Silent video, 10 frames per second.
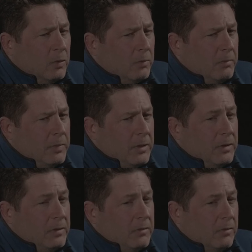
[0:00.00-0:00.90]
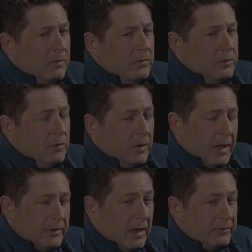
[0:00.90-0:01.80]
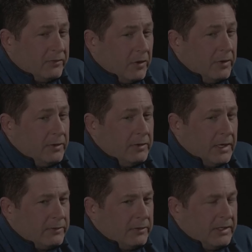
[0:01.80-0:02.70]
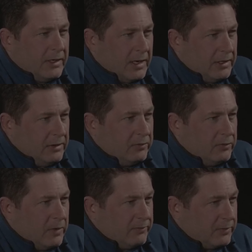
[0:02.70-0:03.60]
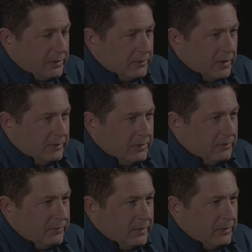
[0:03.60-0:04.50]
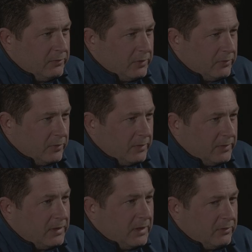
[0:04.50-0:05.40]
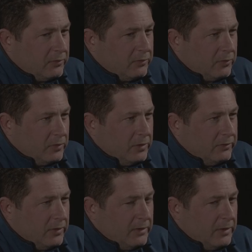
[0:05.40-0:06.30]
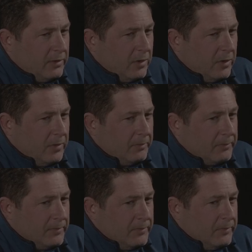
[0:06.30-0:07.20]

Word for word: Well, you know, I, I started like the late '90s writing for like Don Deven Fed, so I started writing the gangster stories, yeah. and then um,